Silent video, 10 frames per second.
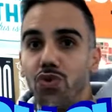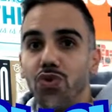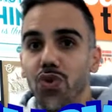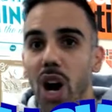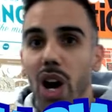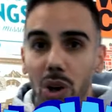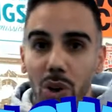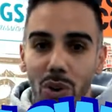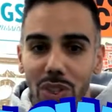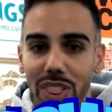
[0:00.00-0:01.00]

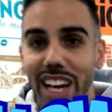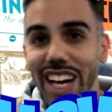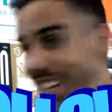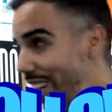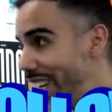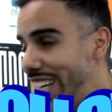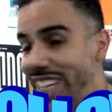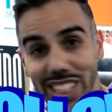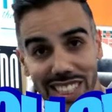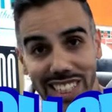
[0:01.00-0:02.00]
follow the
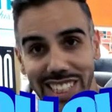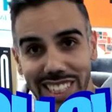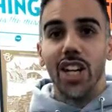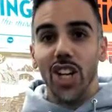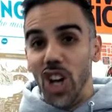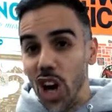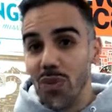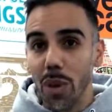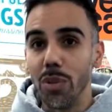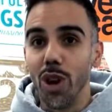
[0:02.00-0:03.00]
leaders.
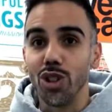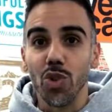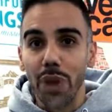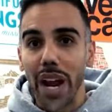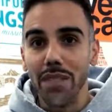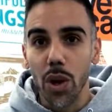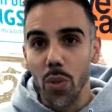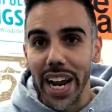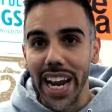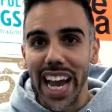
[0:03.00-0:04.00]
Learn from those who paved the
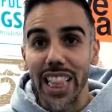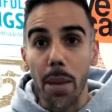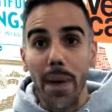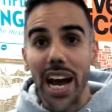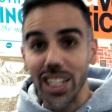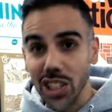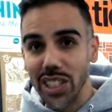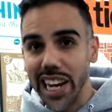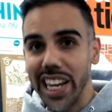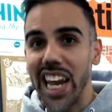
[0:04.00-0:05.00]
way and the
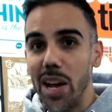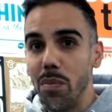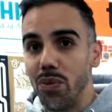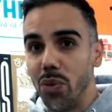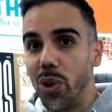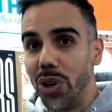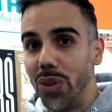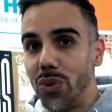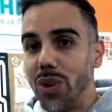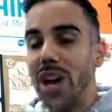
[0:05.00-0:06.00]
masters that came before
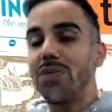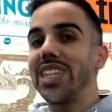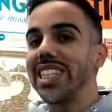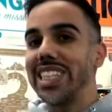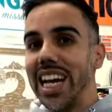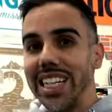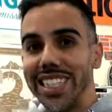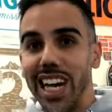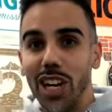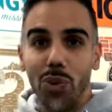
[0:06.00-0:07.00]
you. Graphic design
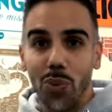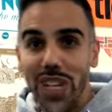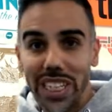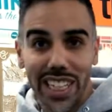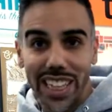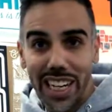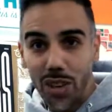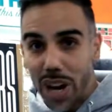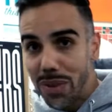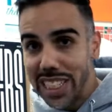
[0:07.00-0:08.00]
is not a recent thing.
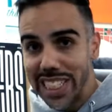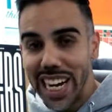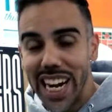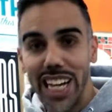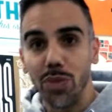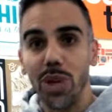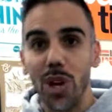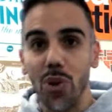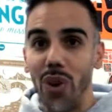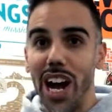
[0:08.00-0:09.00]
Graphic design has been
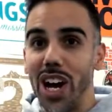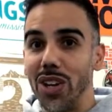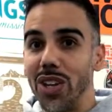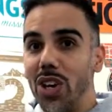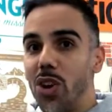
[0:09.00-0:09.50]
around